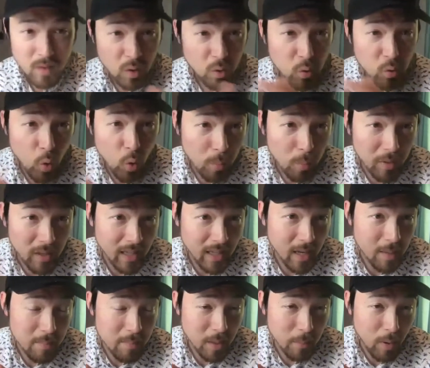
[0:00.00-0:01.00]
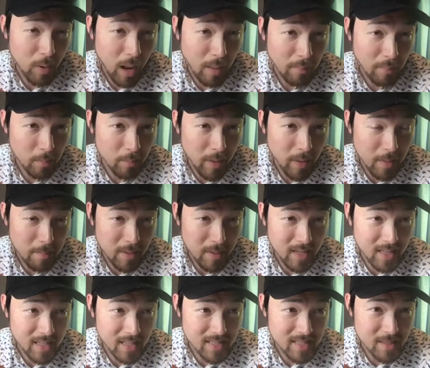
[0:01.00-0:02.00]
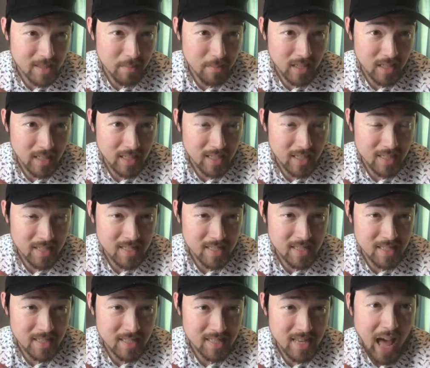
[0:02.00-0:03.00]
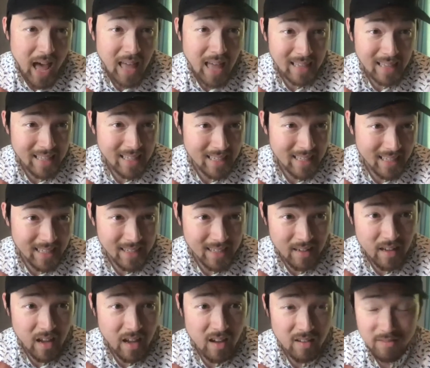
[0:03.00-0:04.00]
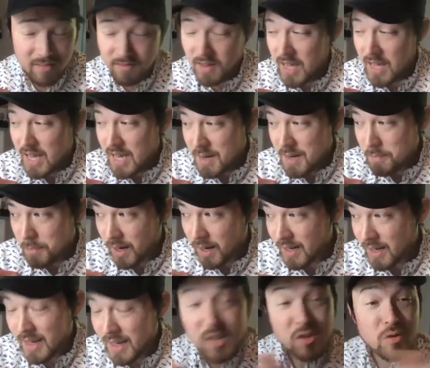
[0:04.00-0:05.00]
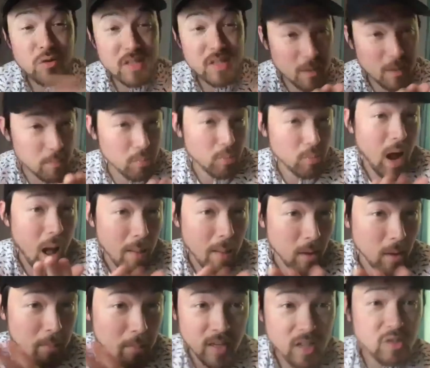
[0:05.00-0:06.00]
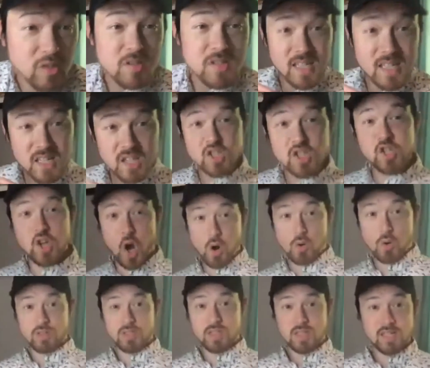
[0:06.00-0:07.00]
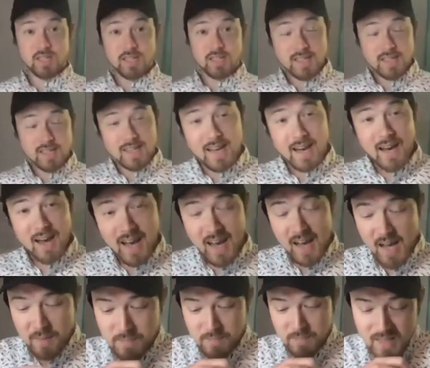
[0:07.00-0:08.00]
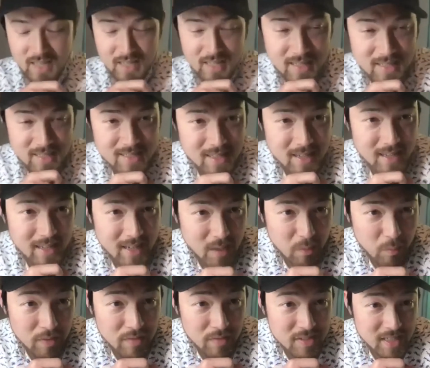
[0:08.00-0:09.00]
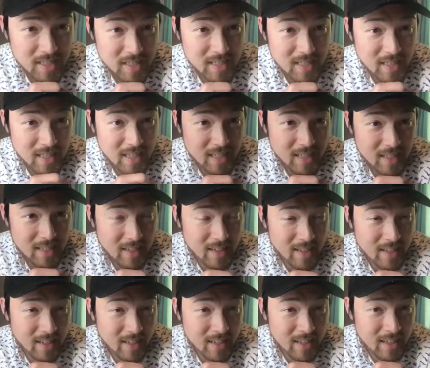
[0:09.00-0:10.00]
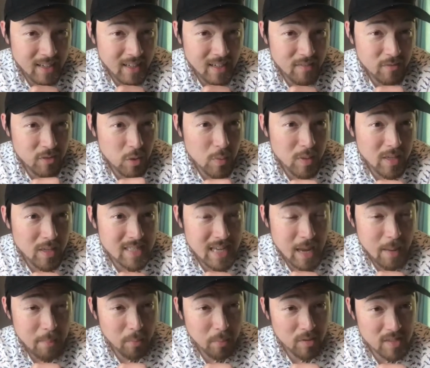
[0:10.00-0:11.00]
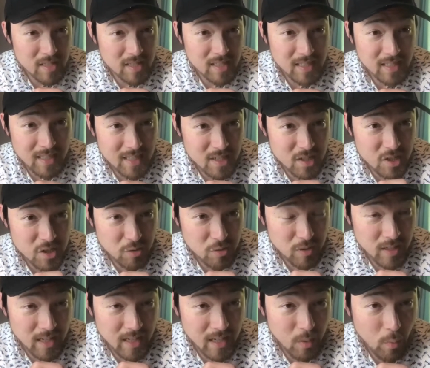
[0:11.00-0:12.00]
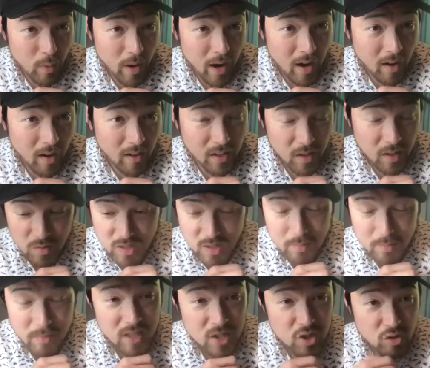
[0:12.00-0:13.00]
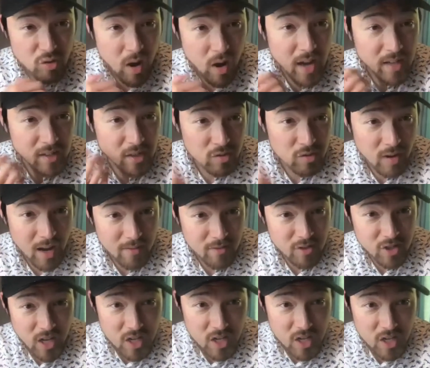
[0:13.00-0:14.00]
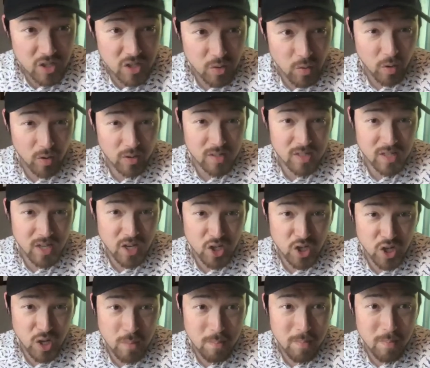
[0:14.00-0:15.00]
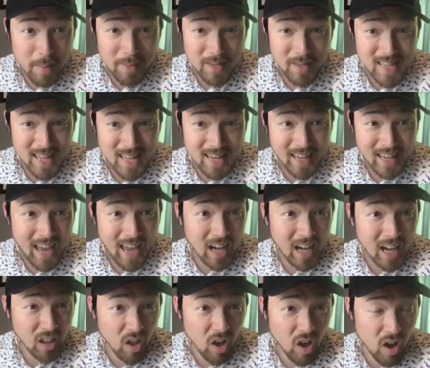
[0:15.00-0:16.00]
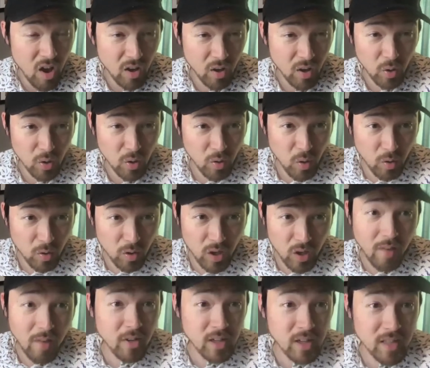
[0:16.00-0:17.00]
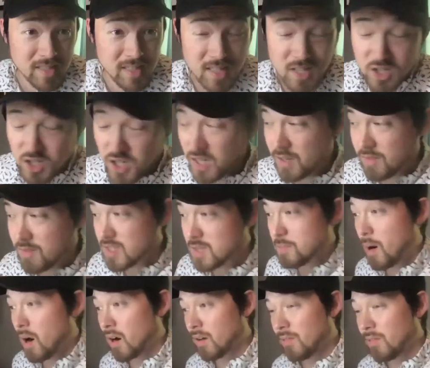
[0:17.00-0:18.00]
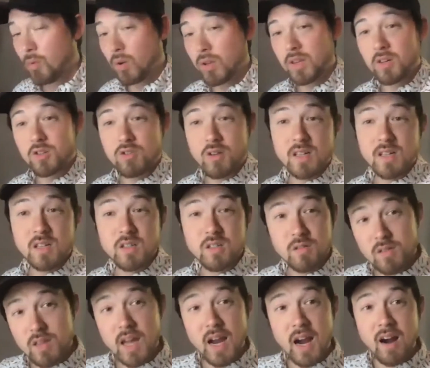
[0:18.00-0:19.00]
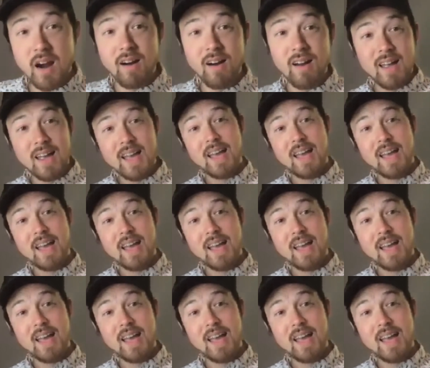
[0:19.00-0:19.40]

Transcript: Normally, a big problem might be that somebody is not leaning in enough. But an interesting problem, an interesting don't, is we've seen in a few examples in the industry where, you know, somebody's trying to drive change in their organization, maybe data catalog or governance initiative is part of what they're trying to do there.